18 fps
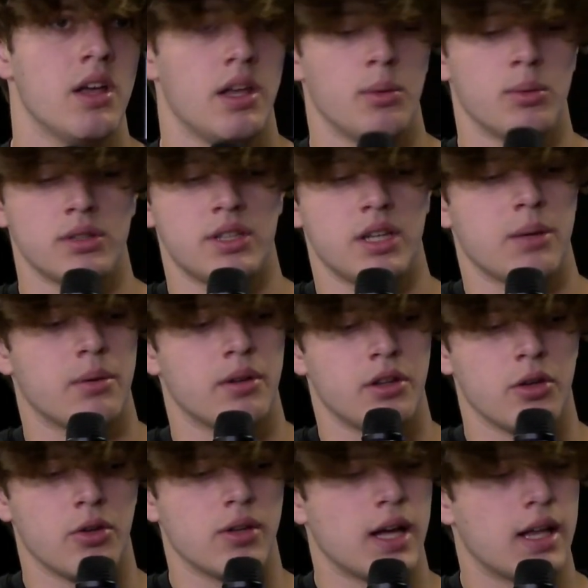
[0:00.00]
He wasn't able
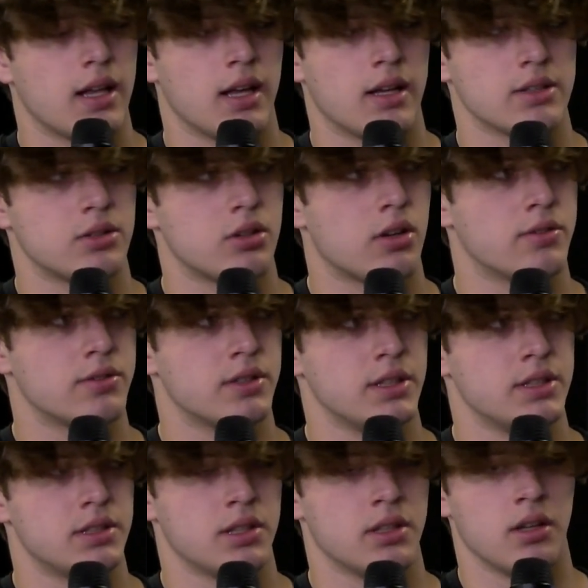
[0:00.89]
to do that last
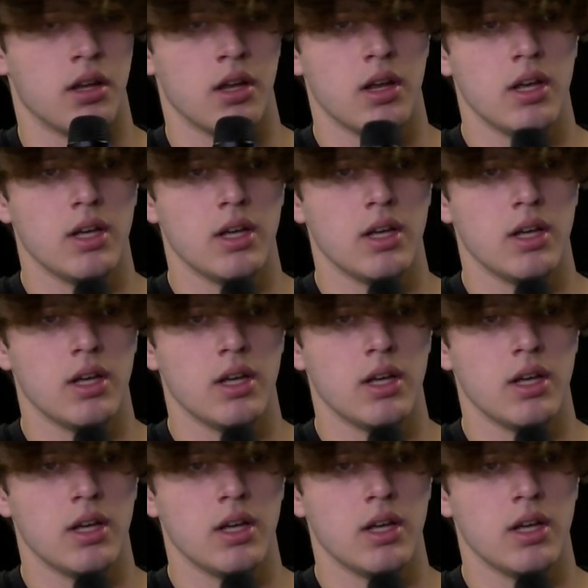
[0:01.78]
offseason.